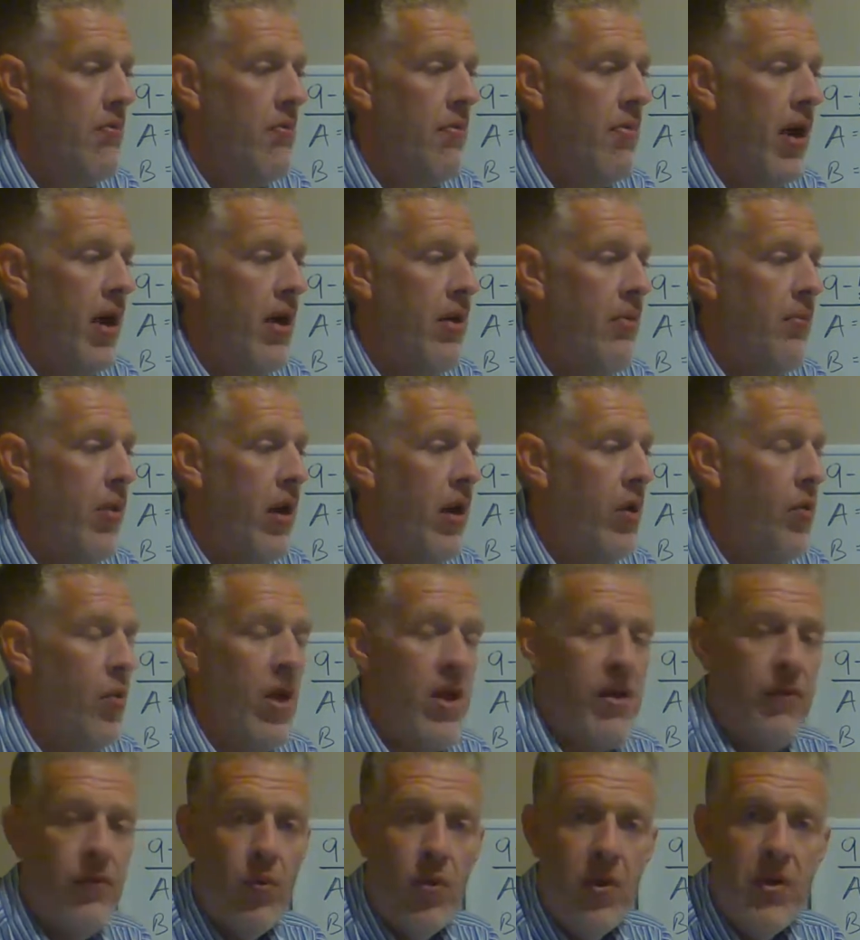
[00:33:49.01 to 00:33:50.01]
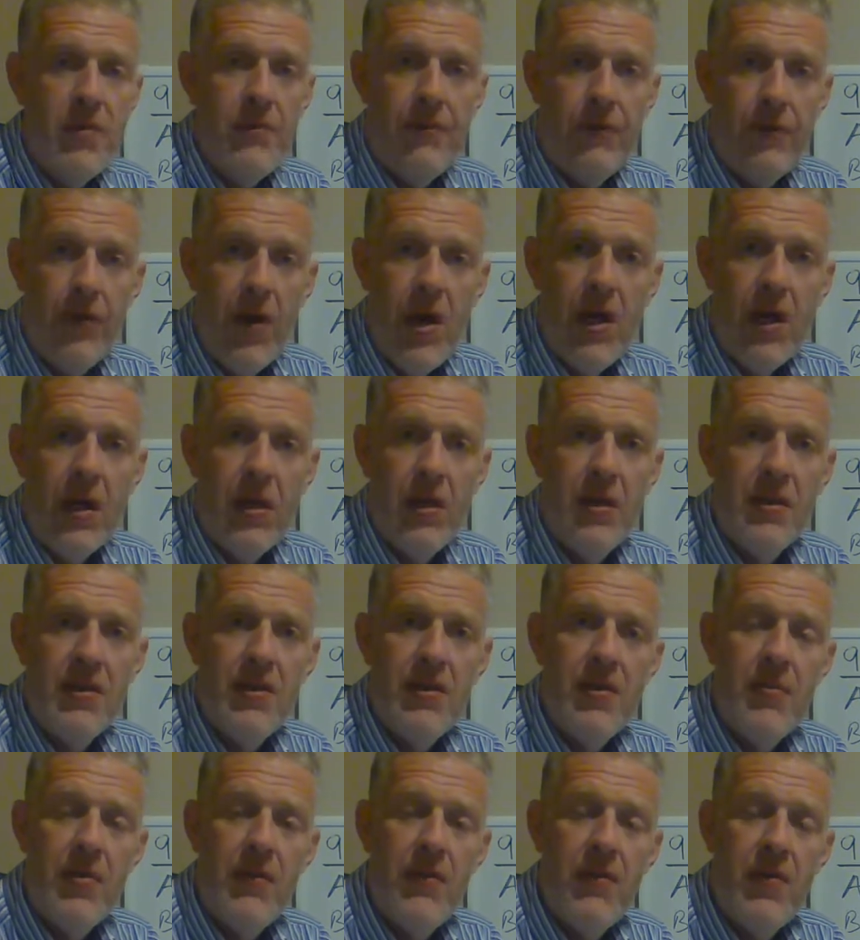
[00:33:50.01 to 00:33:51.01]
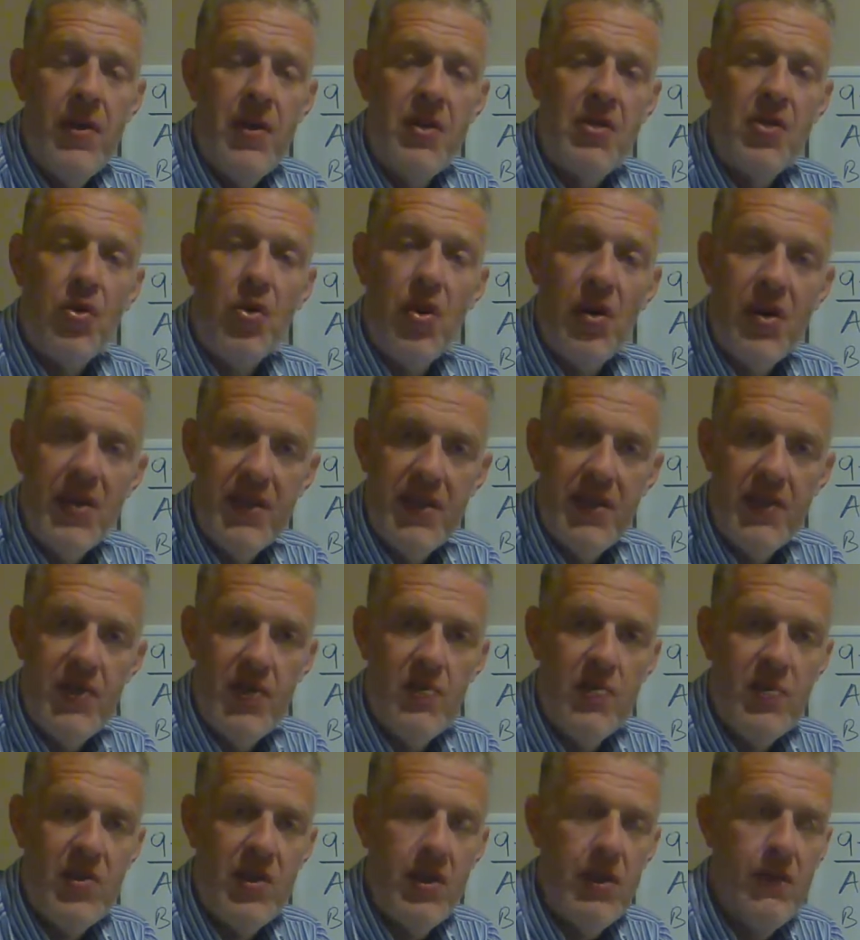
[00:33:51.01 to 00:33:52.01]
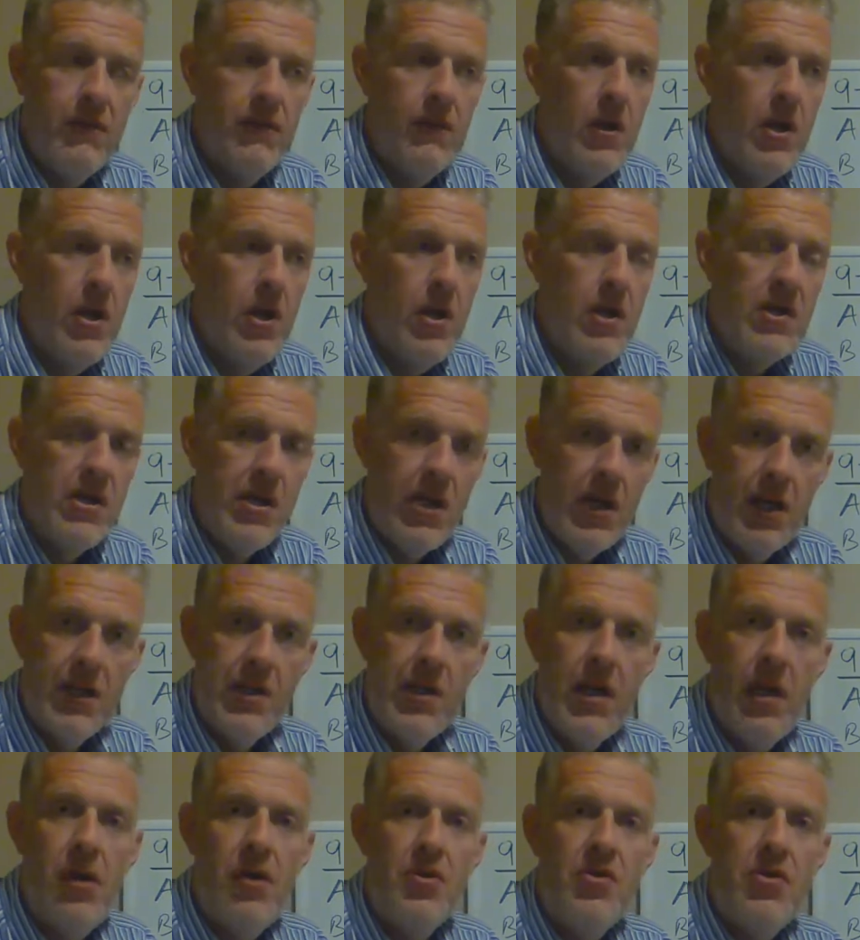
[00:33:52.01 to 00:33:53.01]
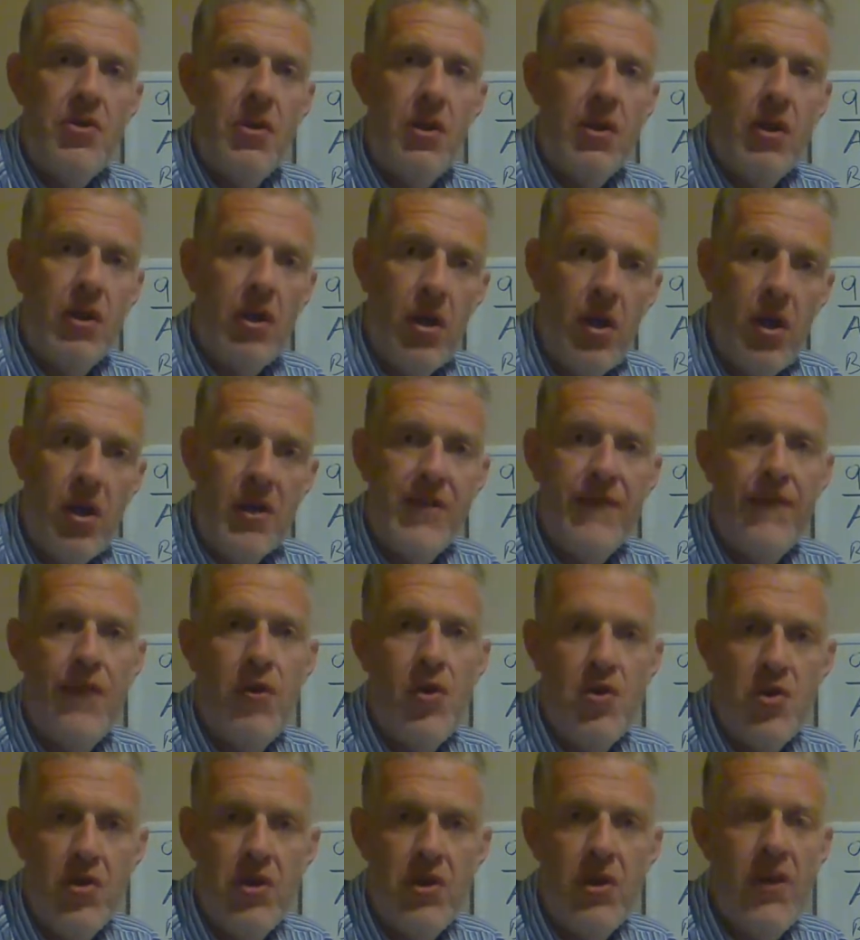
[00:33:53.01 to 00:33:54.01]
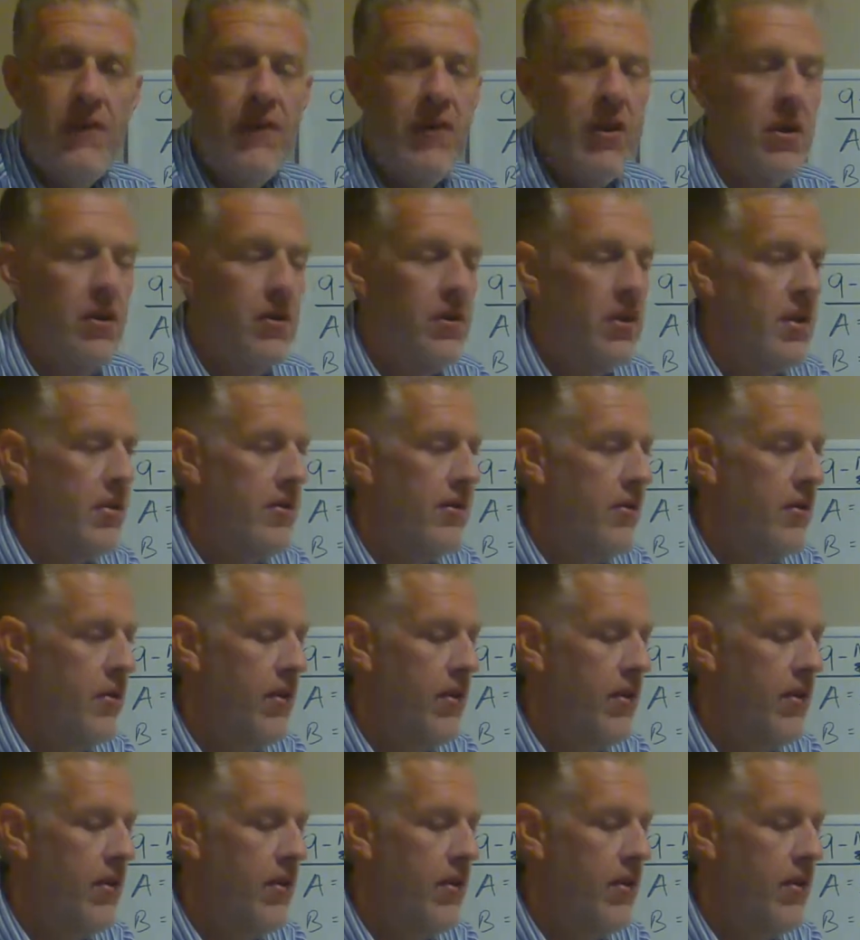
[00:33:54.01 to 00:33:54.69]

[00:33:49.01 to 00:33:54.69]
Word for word: by, by way of William Frankena, uh, some of his criticisms of deontology and Kant's version of it at least.